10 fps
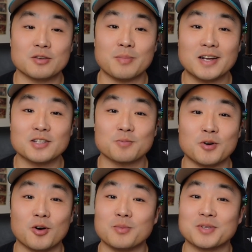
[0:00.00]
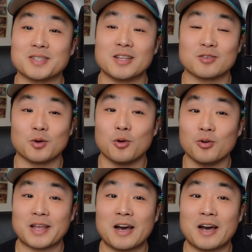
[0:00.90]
You might as well almost say there's a hole in